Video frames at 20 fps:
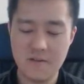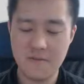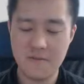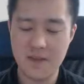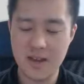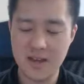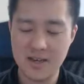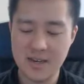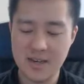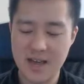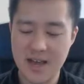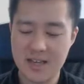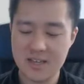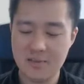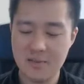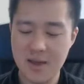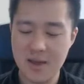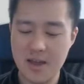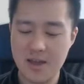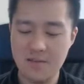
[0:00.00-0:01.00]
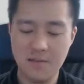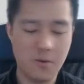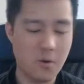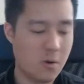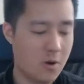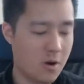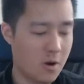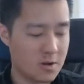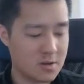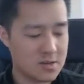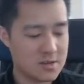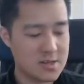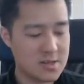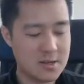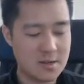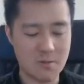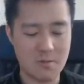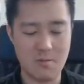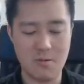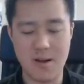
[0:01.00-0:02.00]
Phantazmay for our
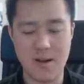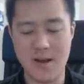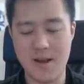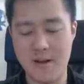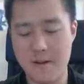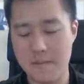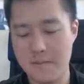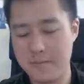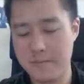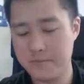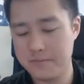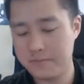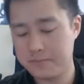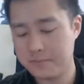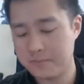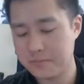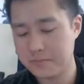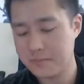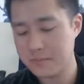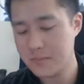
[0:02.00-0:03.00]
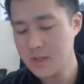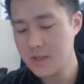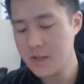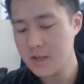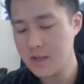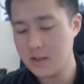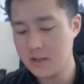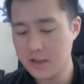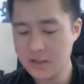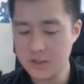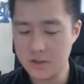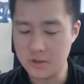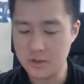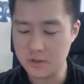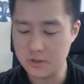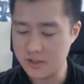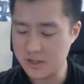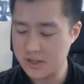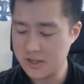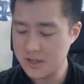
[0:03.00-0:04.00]
secret rare. Let's
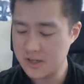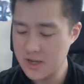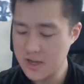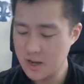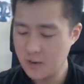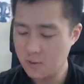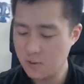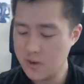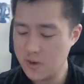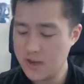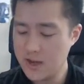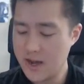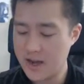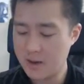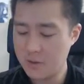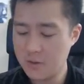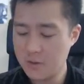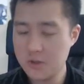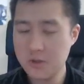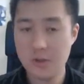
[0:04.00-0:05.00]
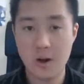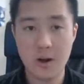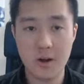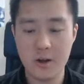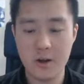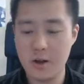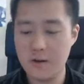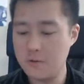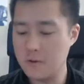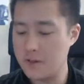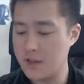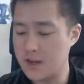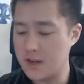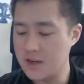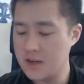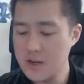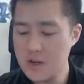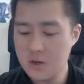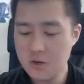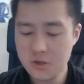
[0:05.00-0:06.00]
do this. We got, we're starting off with a
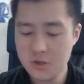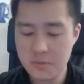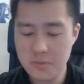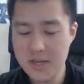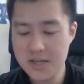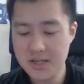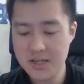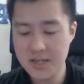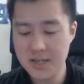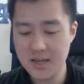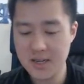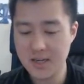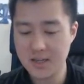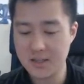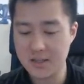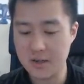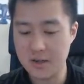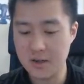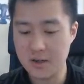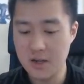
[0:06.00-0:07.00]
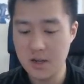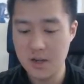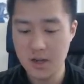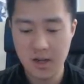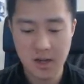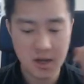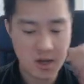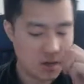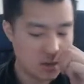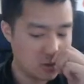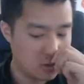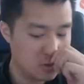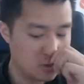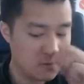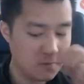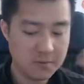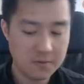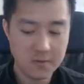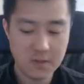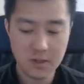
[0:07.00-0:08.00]
Neo Space Connector, a
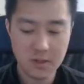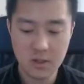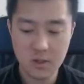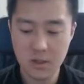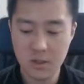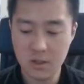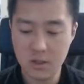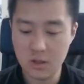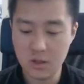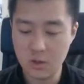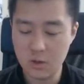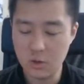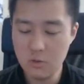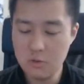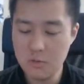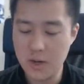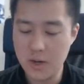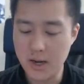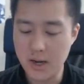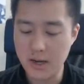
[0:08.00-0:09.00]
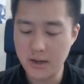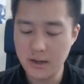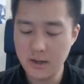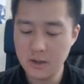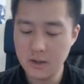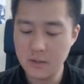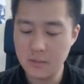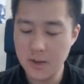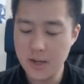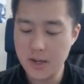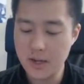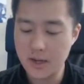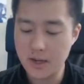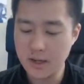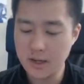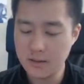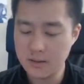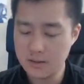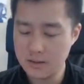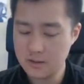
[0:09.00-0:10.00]
Loof, Lupine. Oh man, I
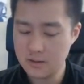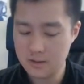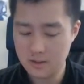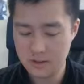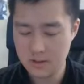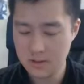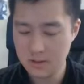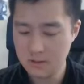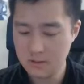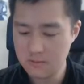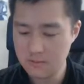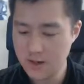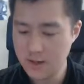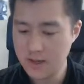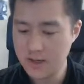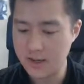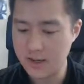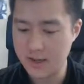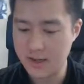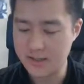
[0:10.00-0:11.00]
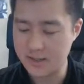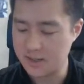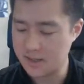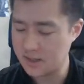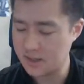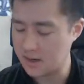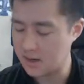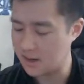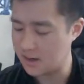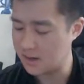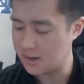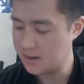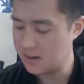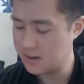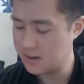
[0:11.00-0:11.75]
don't recognize this card.